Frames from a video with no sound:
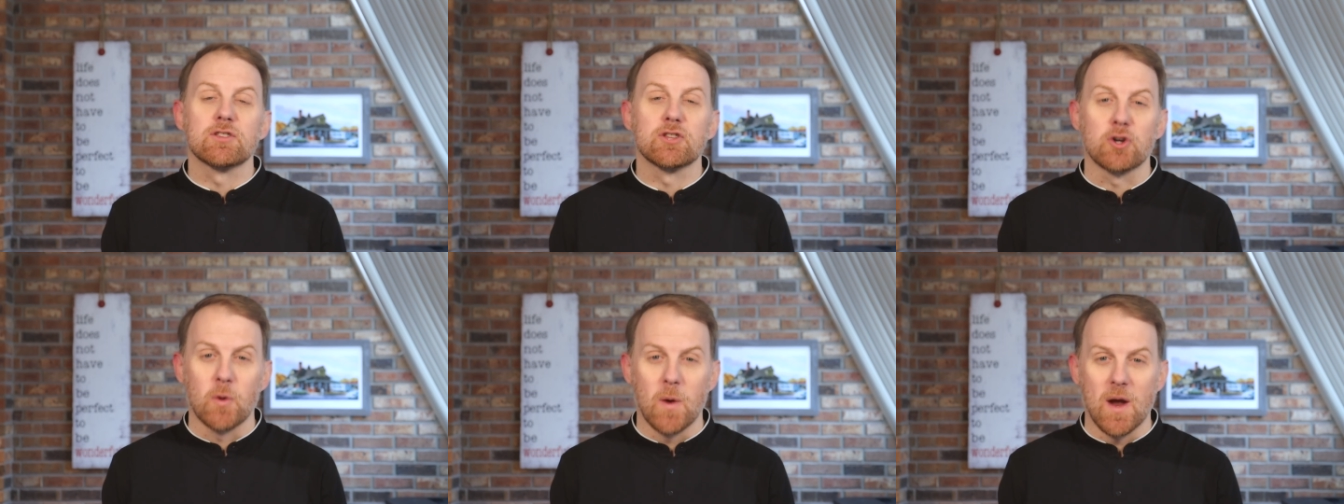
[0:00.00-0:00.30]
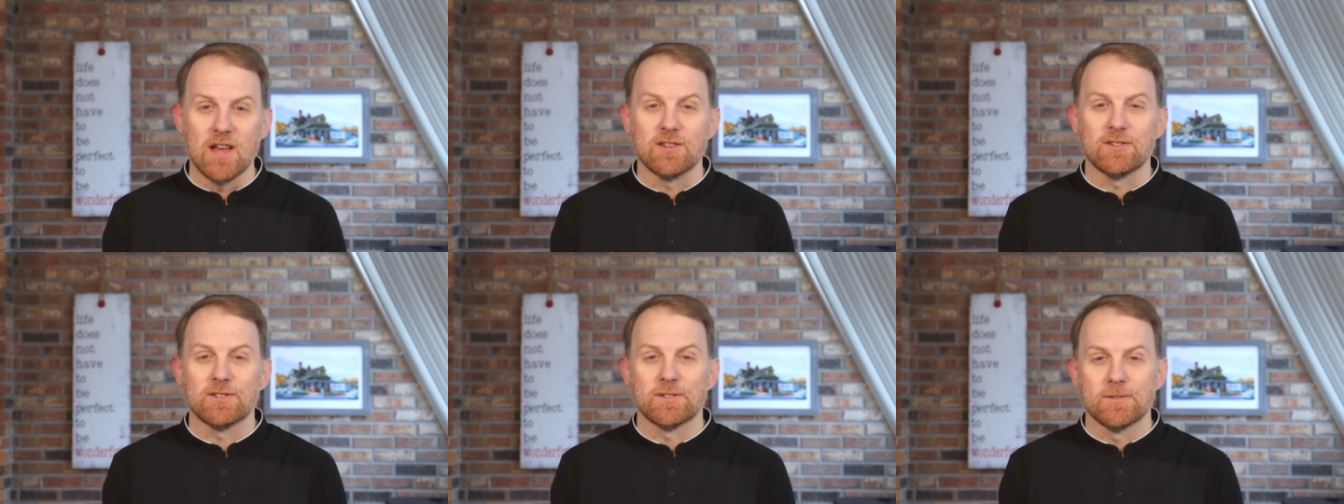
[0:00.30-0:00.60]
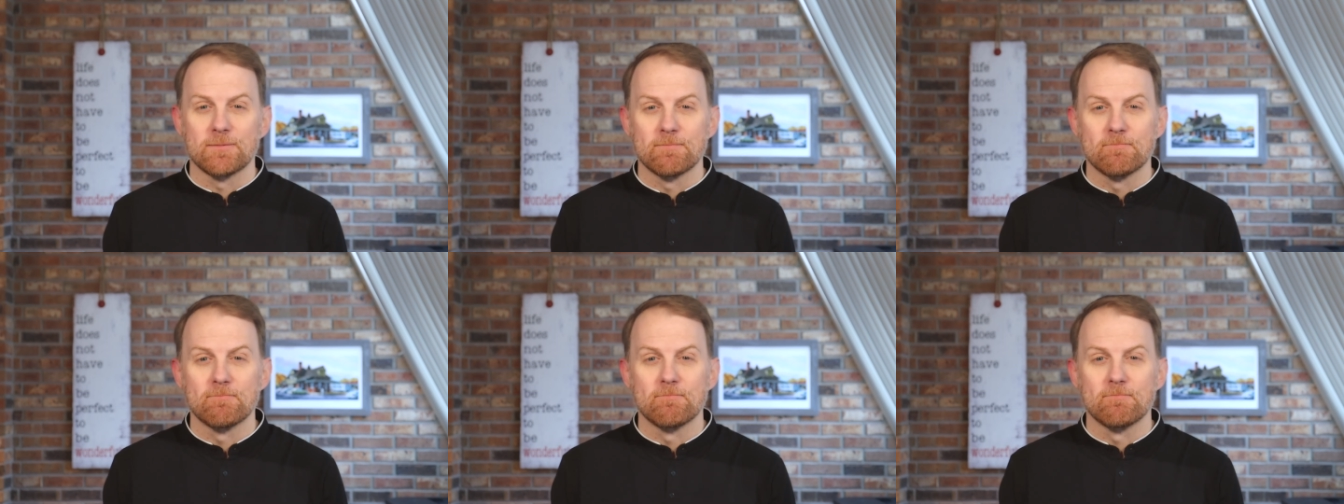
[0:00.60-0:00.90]
the
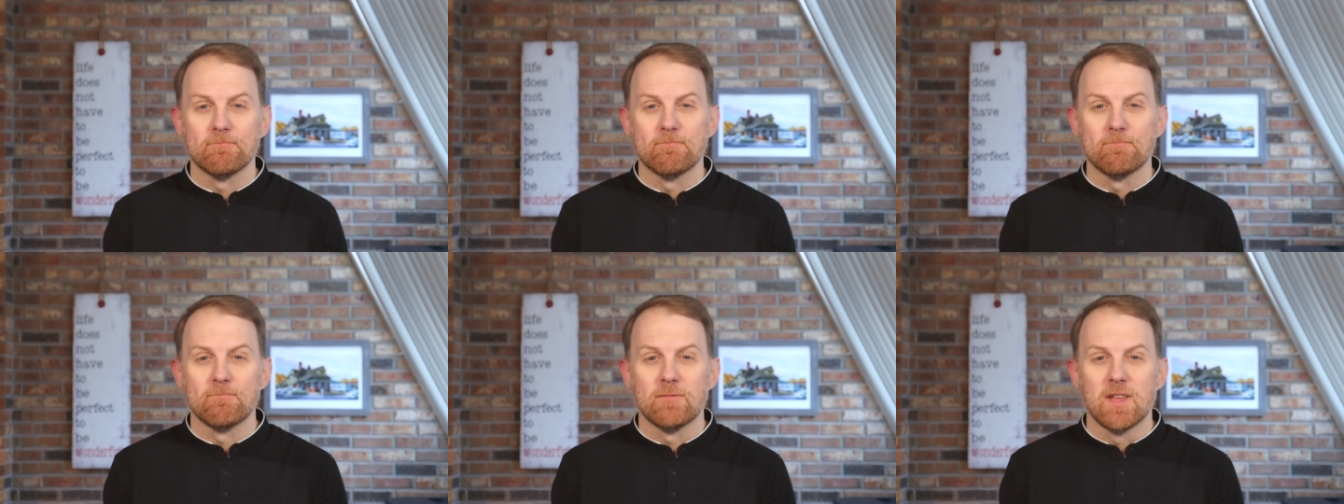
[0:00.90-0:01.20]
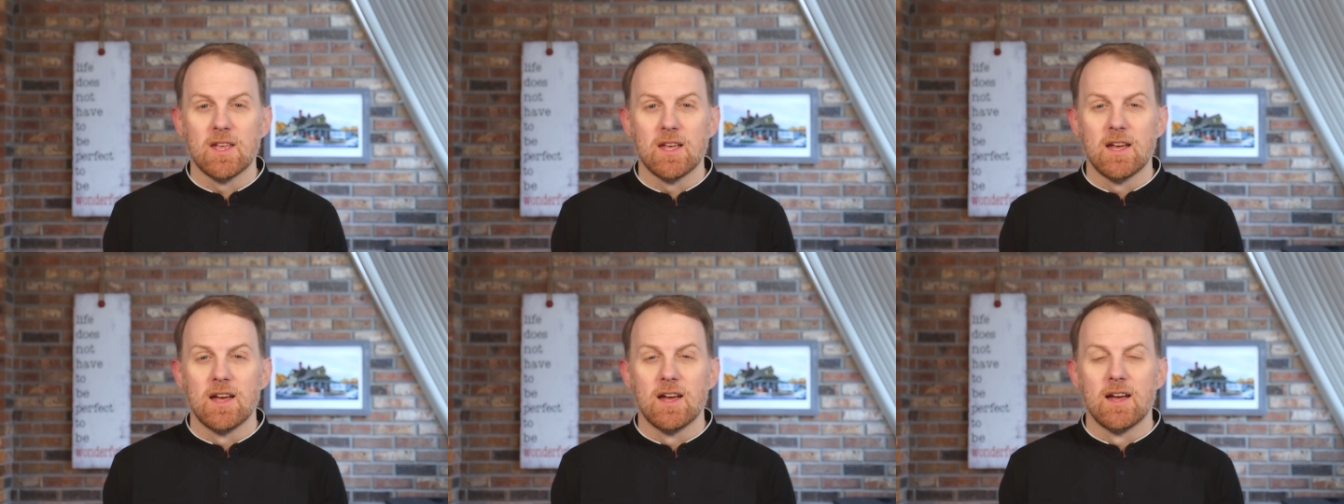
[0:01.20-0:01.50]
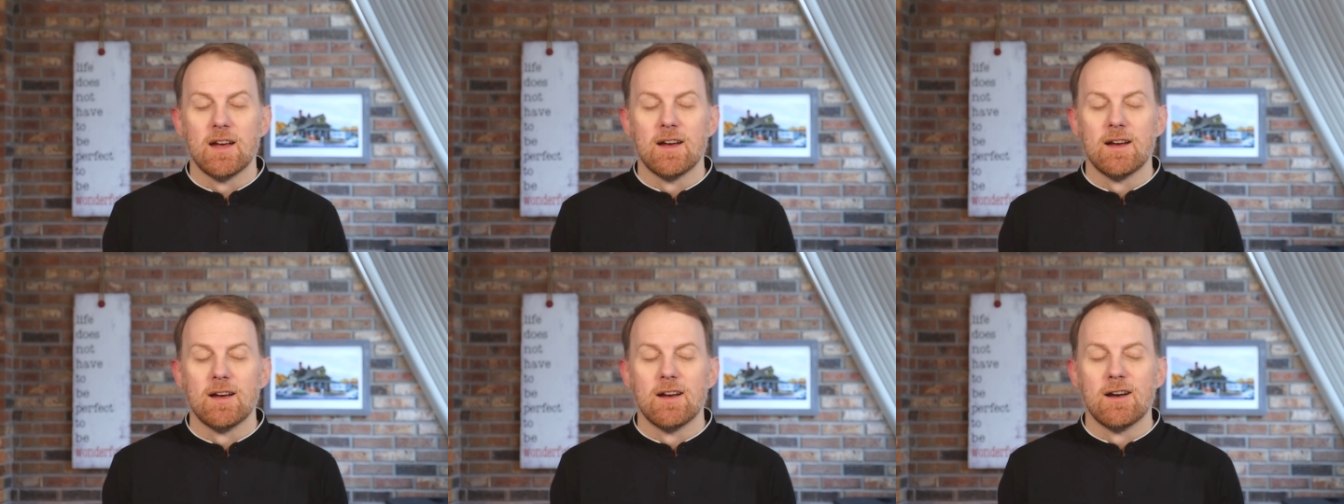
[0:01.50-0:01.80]
Christ.
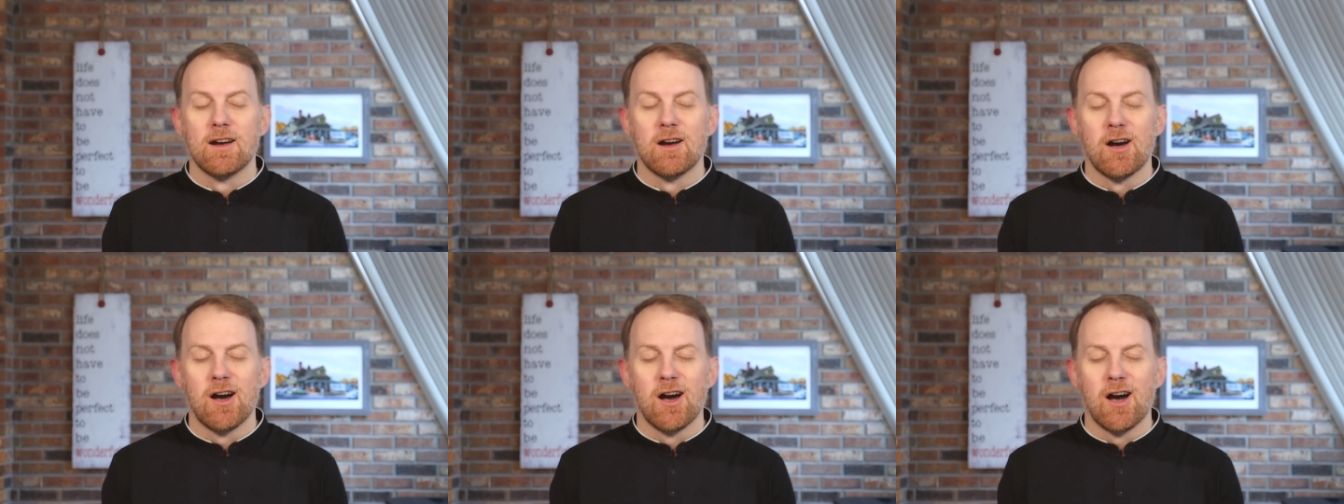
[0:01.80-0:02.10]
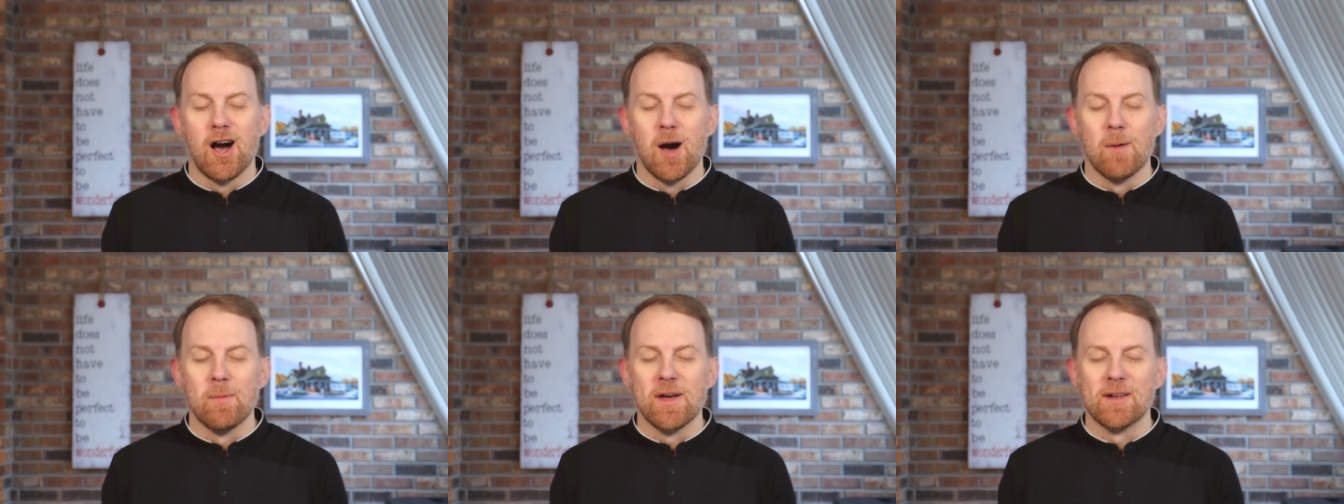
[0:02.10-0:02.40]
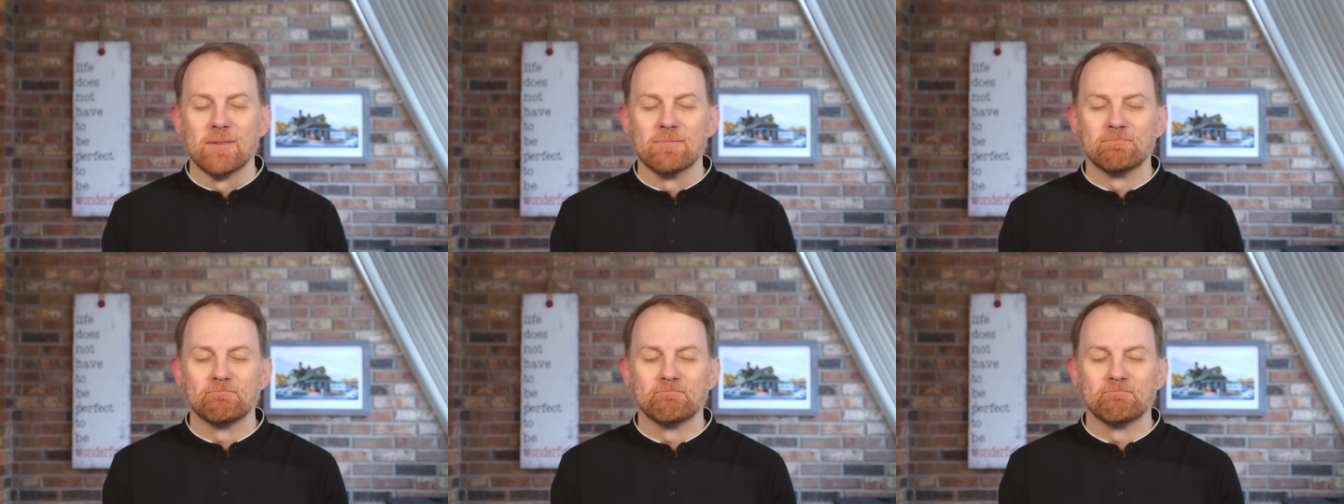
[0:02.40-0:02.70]
Amen.